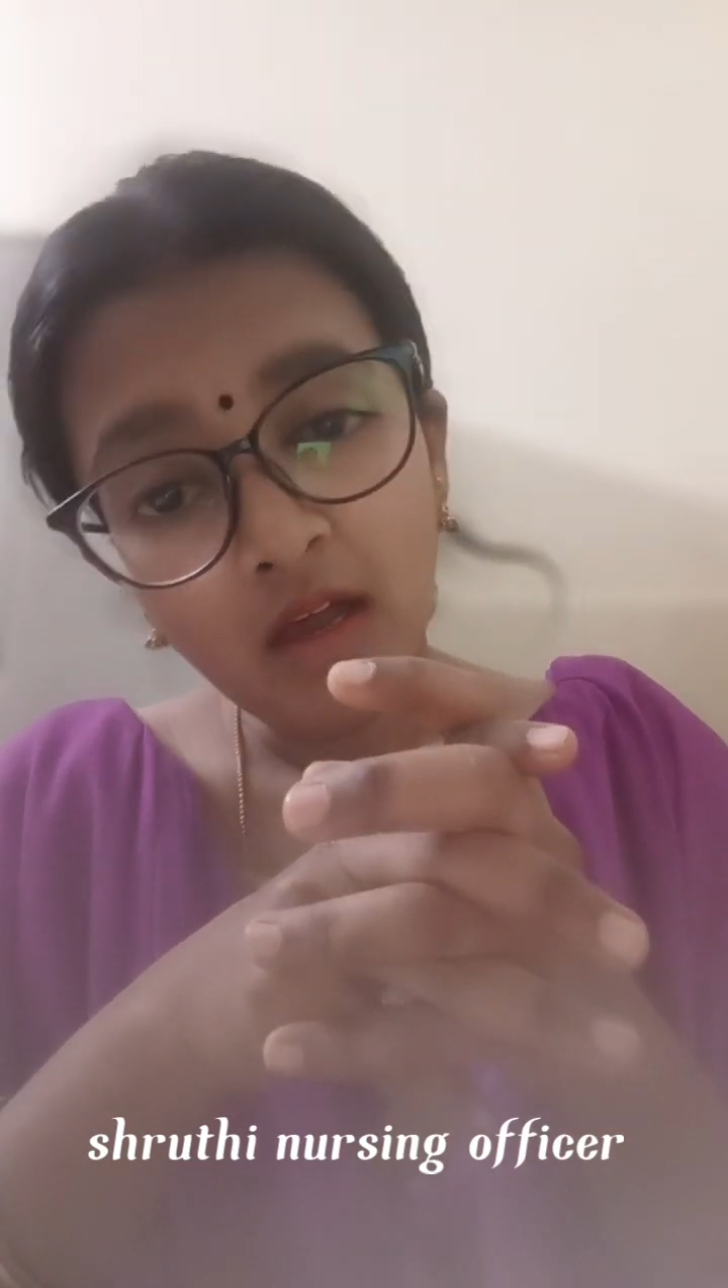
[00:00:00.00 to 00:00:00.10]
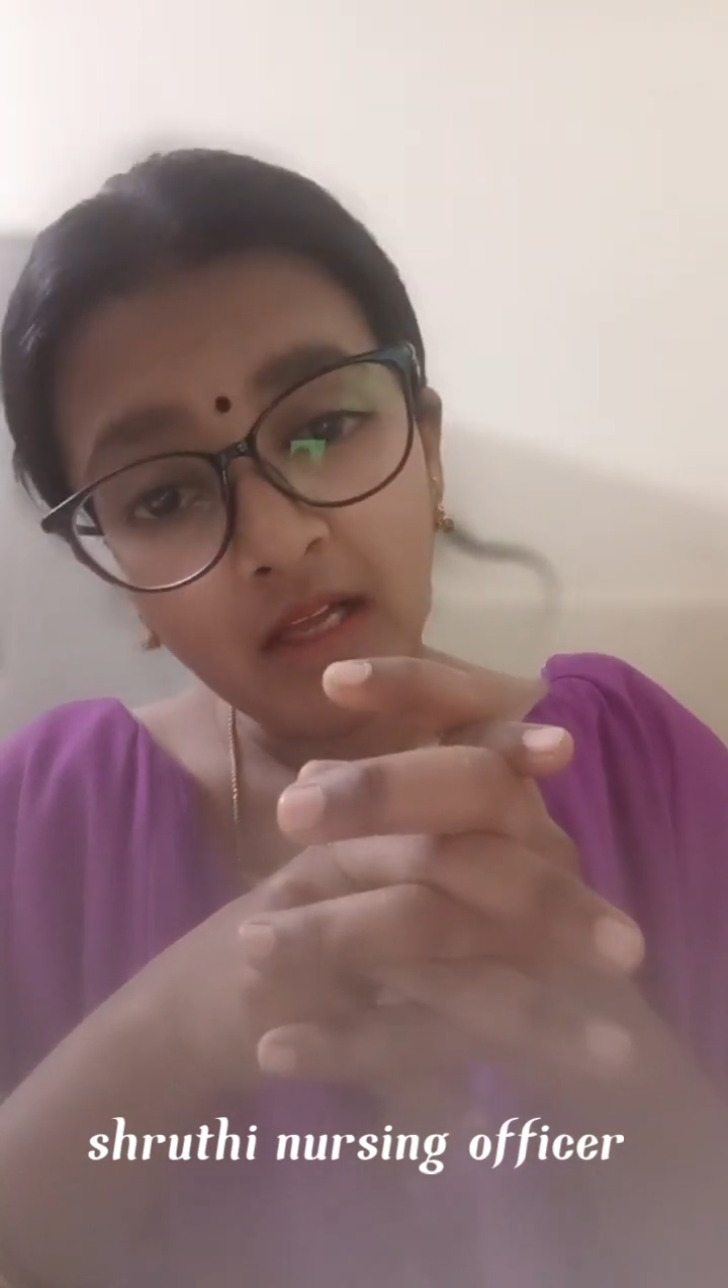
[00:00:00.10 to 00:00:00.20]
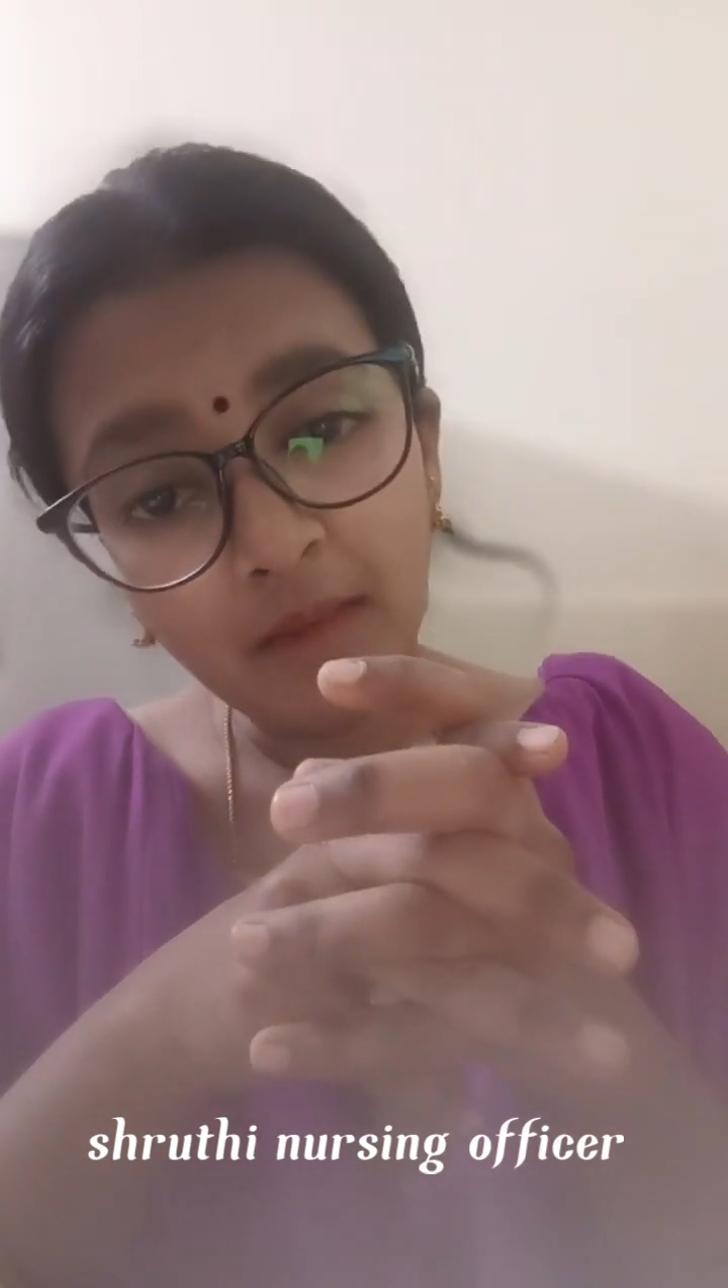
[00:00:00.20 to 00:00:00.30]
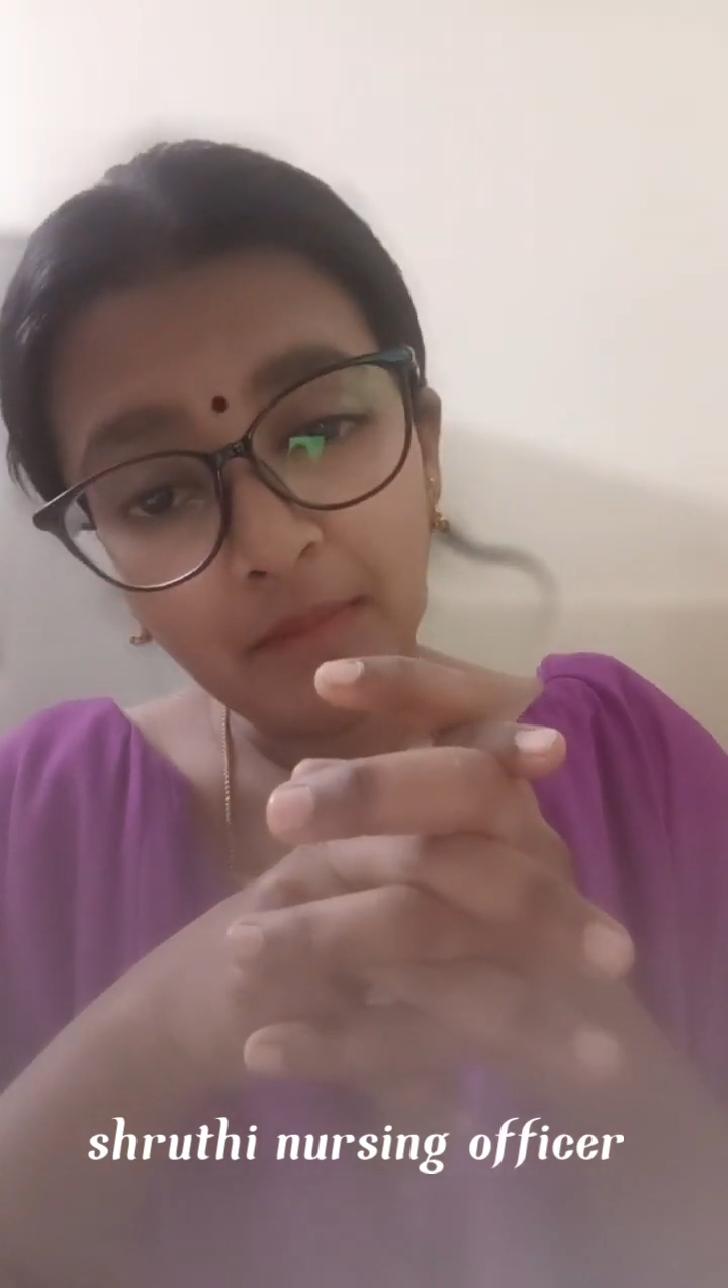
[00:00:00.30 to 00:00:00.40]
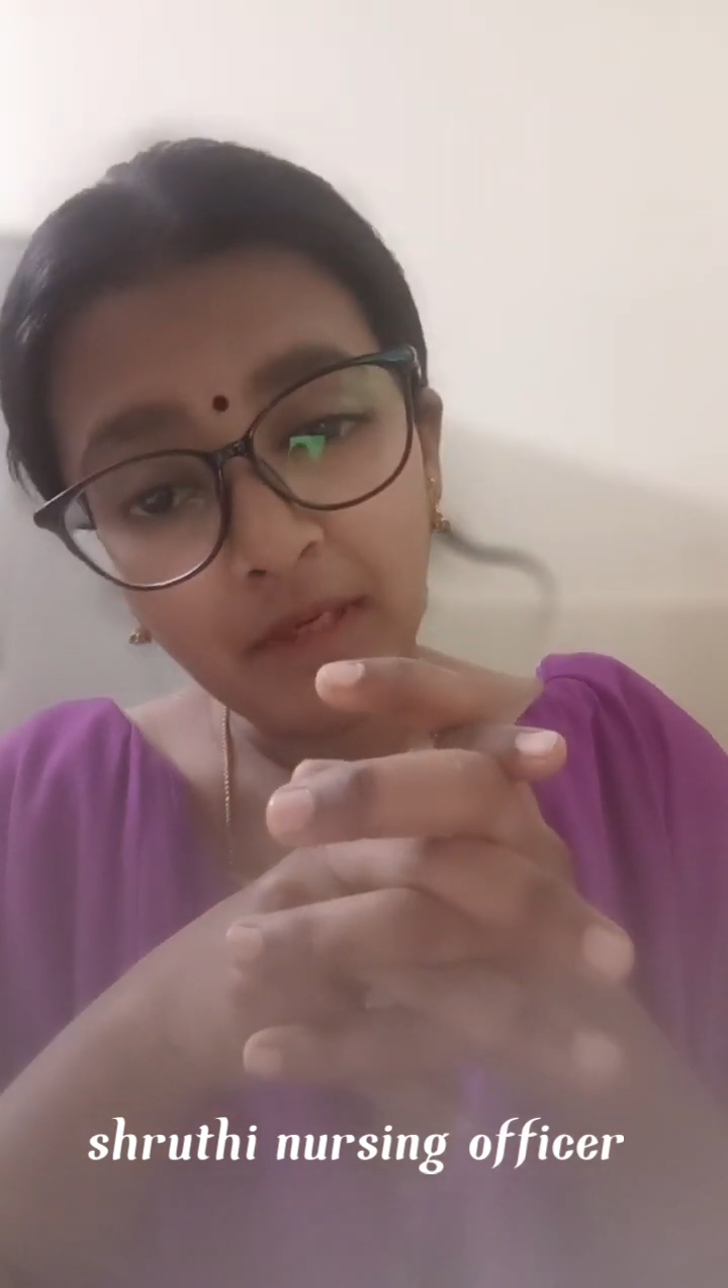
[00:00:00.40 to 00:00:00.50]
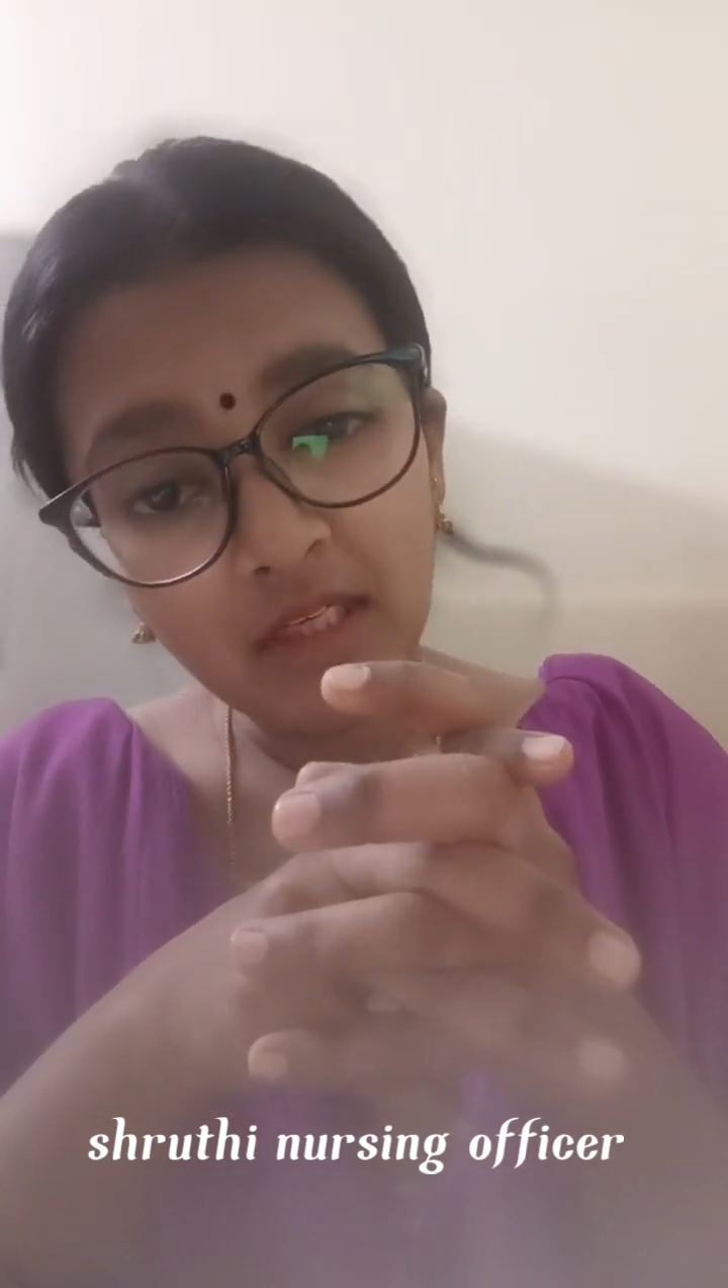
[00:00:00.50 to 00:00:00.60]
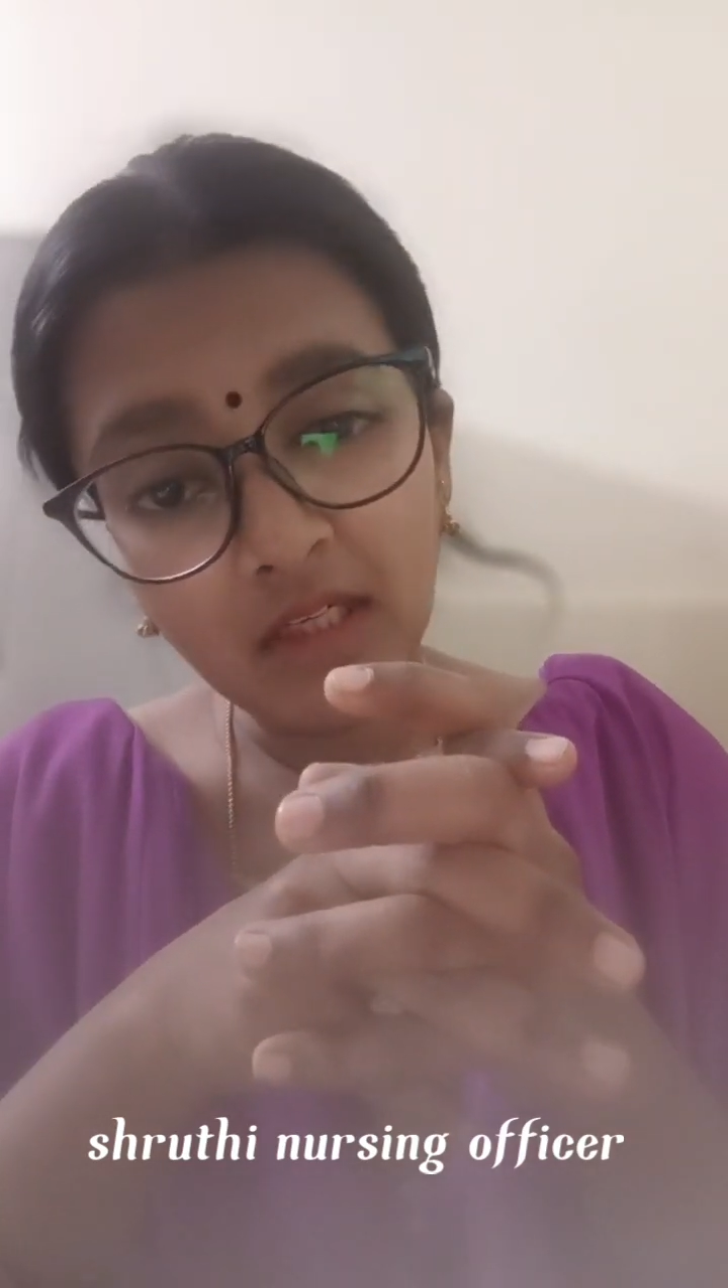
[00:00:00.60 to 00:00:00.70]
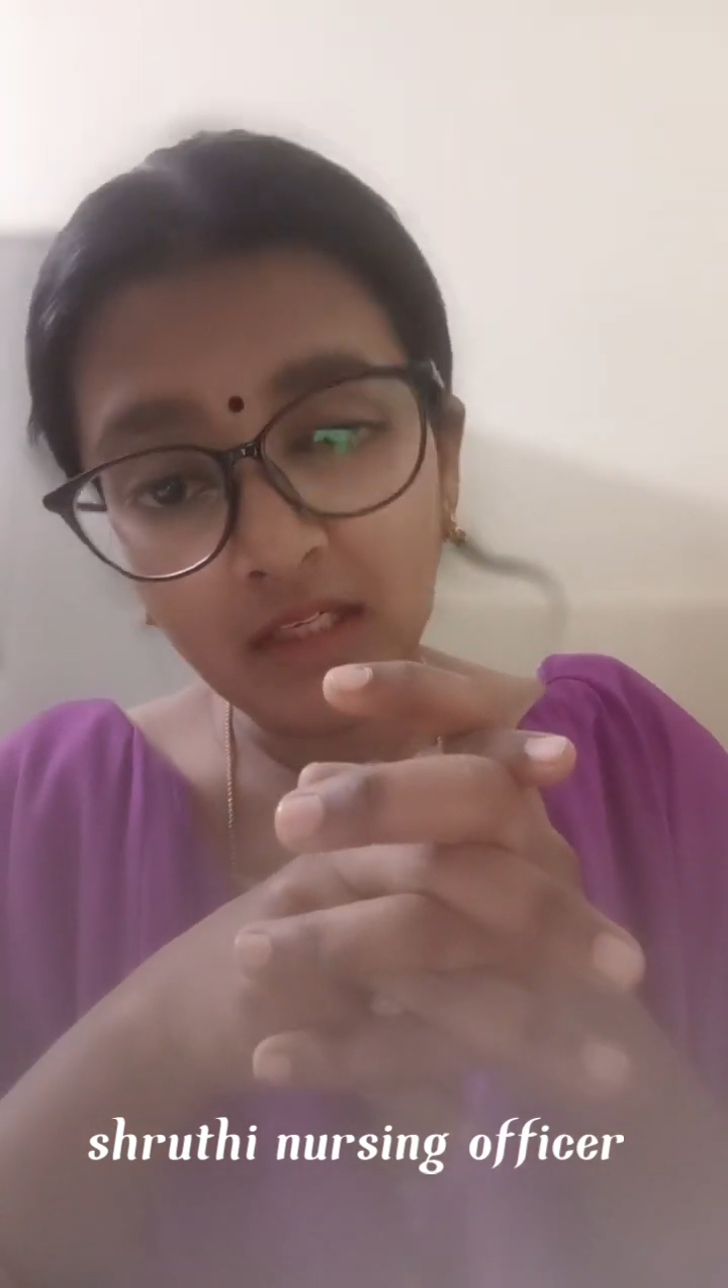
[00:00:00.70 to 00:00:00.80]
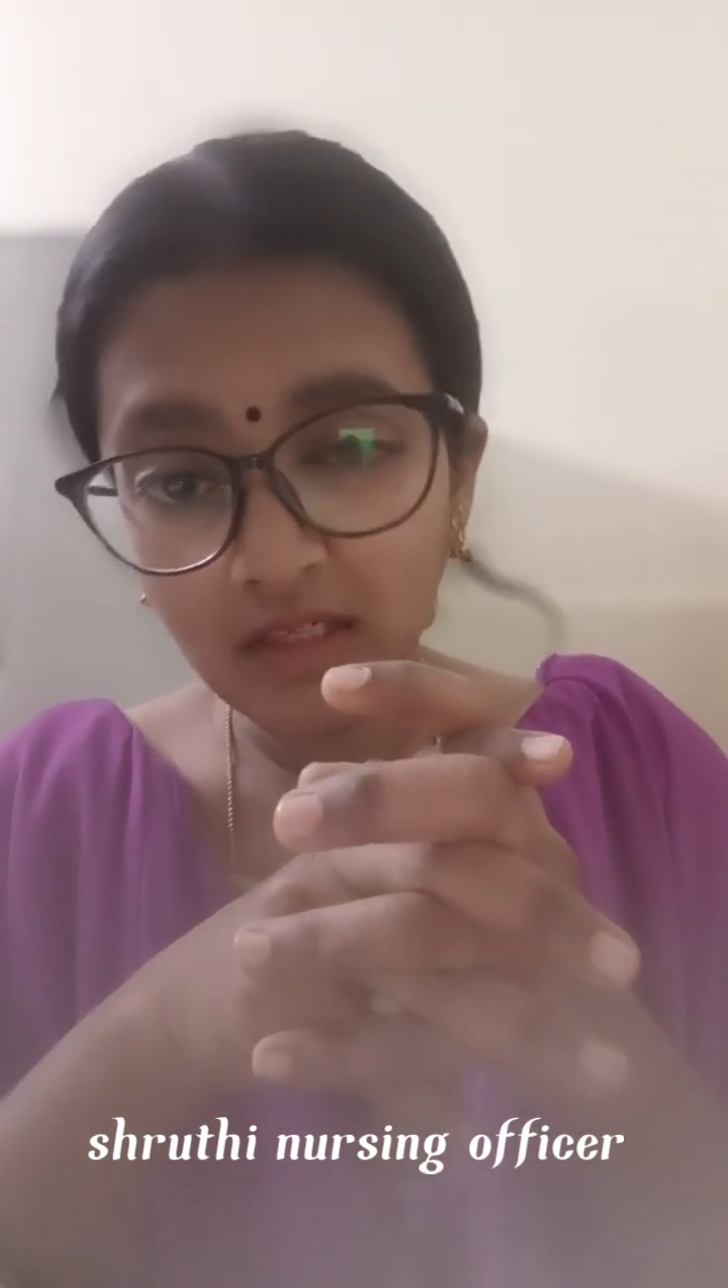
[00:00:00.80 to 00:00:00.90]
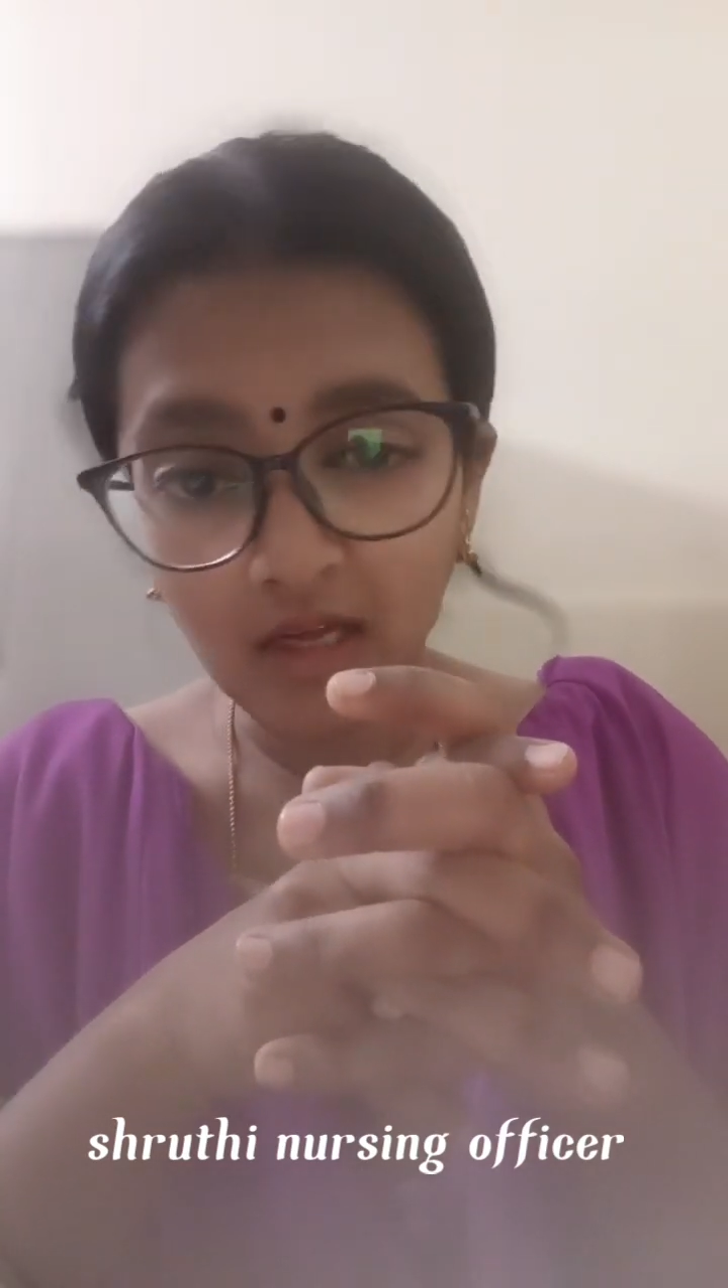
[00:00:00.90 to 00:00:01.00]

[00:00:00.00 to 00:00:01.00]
repeated